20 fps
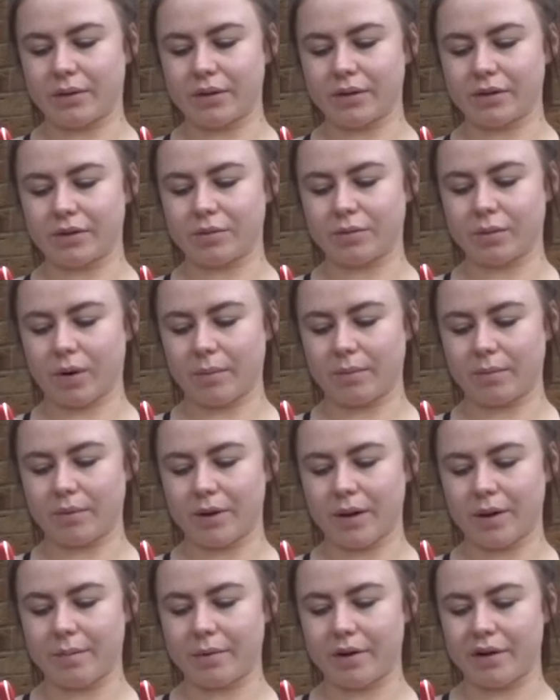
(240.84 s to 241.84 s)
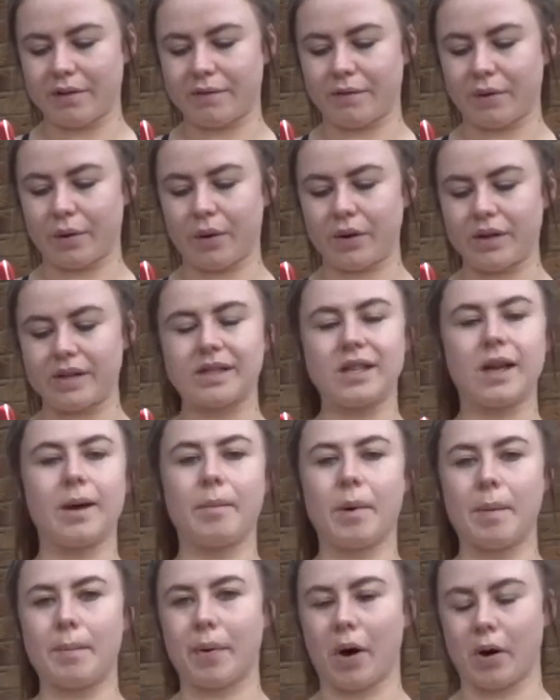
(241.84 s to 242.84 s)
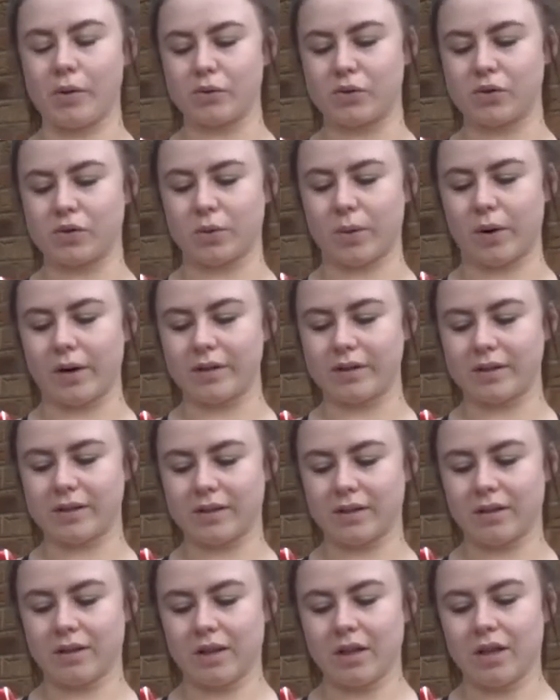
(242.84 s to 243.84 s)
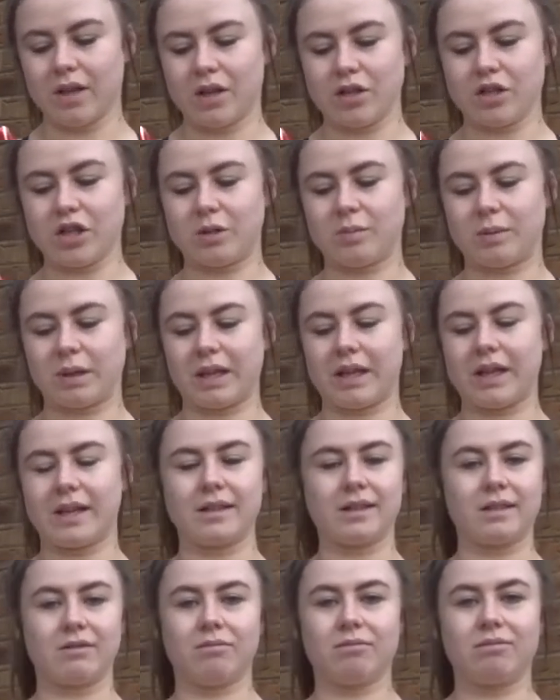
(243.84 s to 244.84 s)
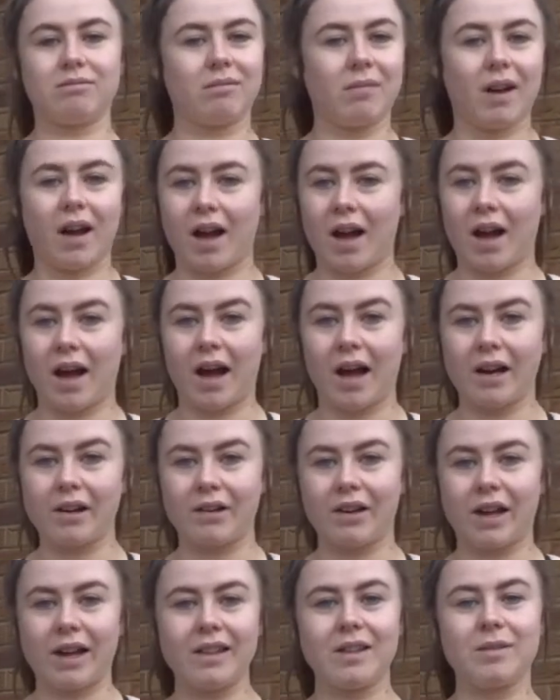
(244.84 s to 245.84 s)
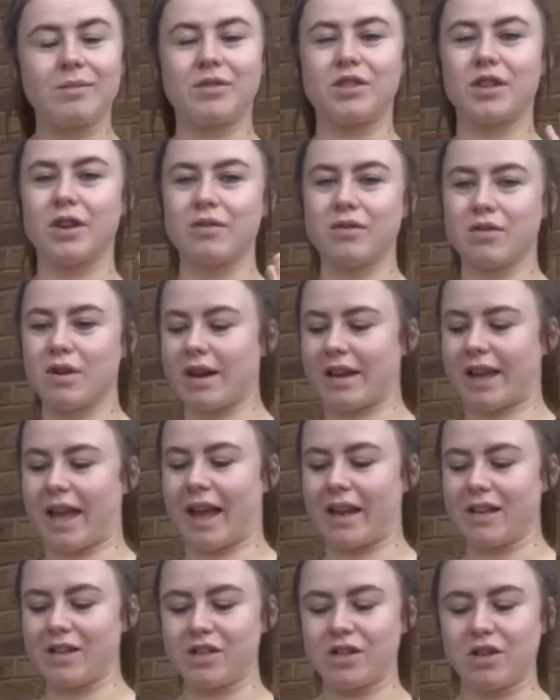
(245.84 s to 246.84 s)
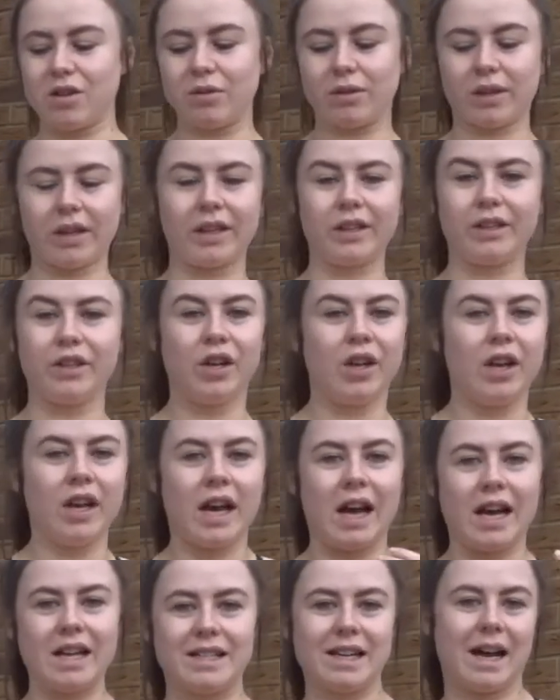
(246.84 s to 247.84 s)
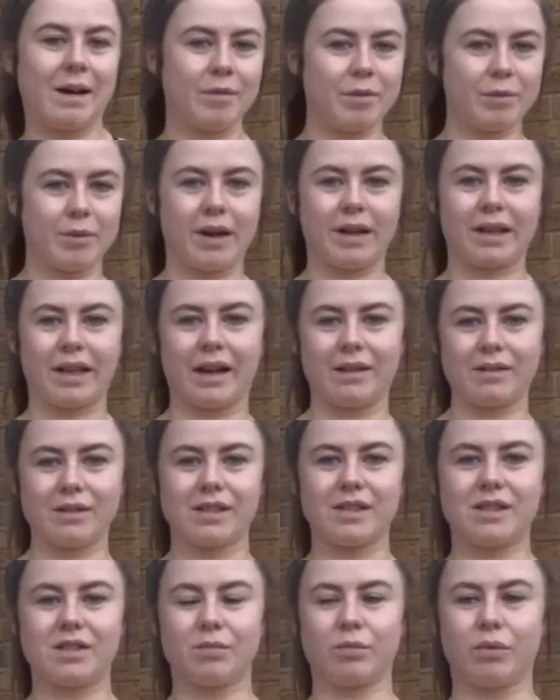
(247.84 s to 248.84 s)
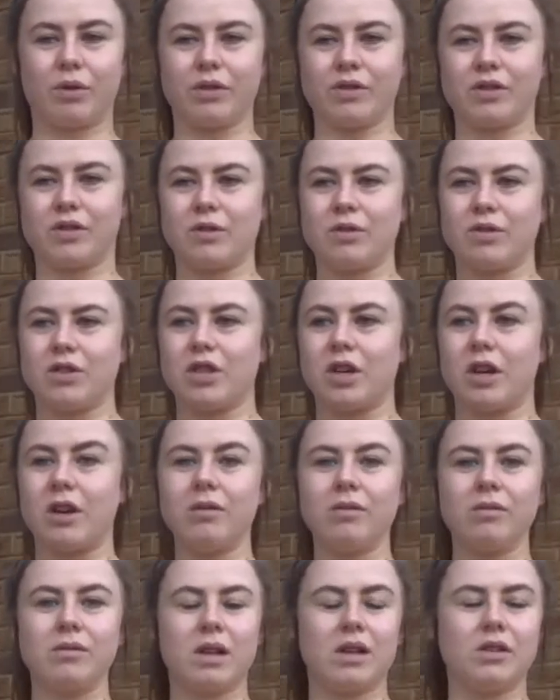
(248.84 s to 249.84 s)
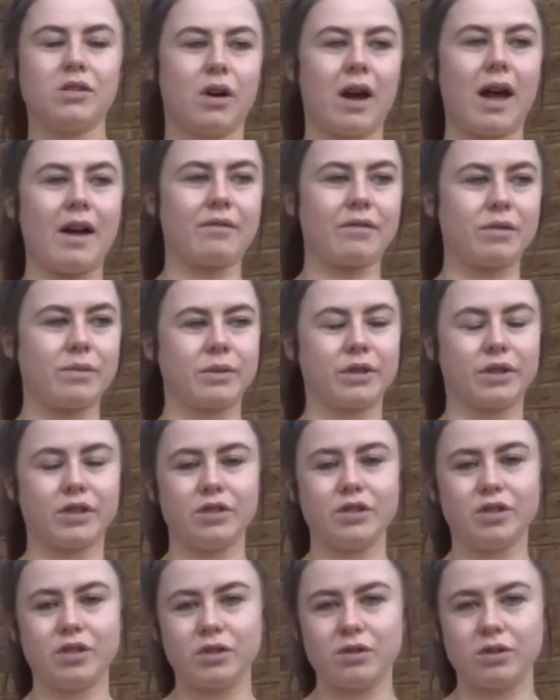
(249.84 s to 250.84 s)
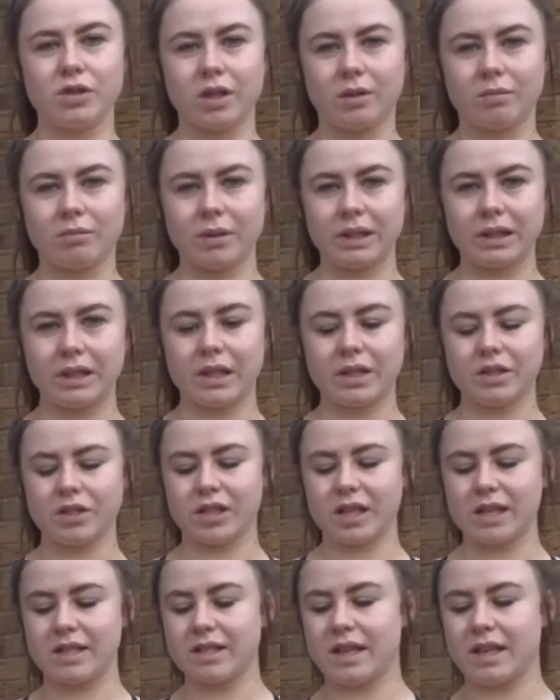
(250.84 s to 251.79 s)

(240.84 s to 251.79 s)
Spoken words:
swap them for some pulse squats just because I don't like them. So again, you can adapt the workouts to what suits you. Not everyone can do jumping lunges.